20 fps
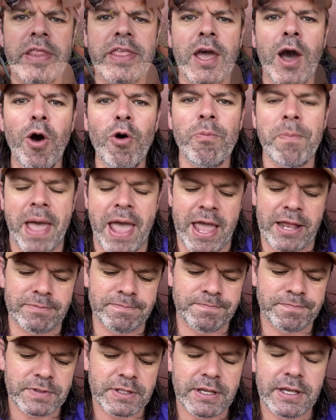the old
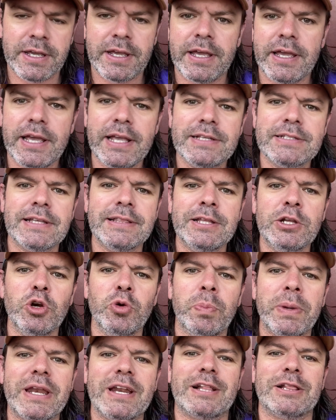man, he's a little
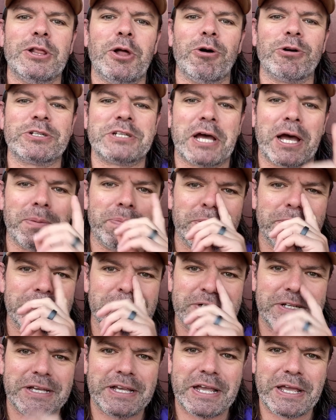bit clogged up
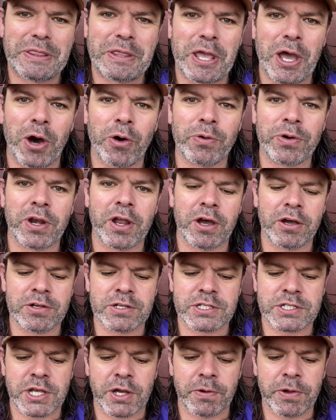in the old
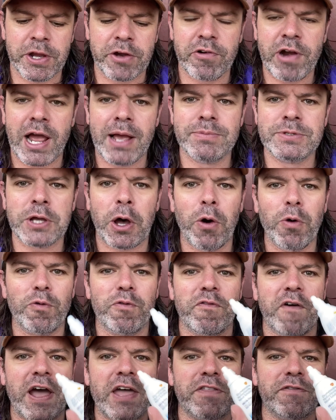nose, so he grabs old
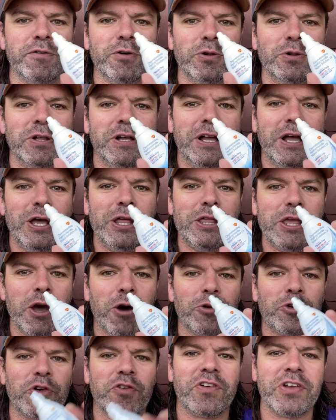faithful, the
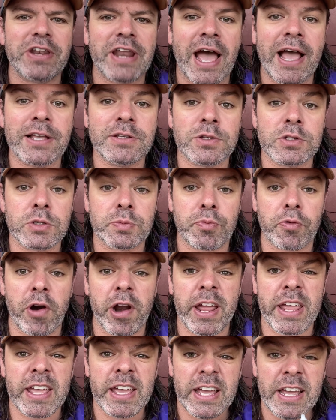Otrivin nasal
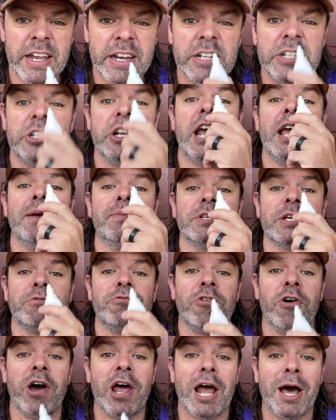spray, jams it
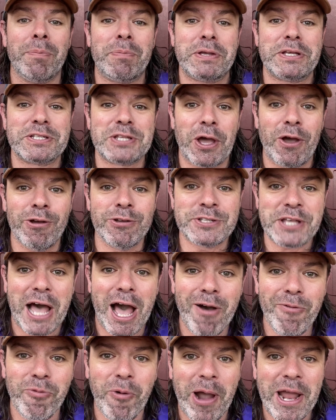right up his nose
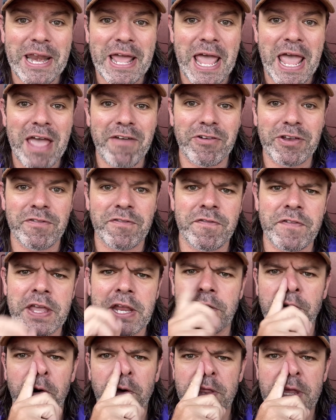halfway to heaven,
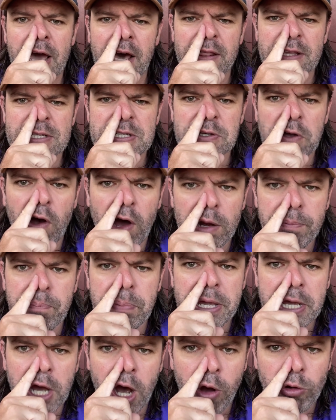finger on the other side,
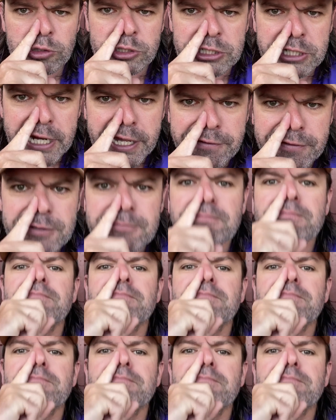big old sniff,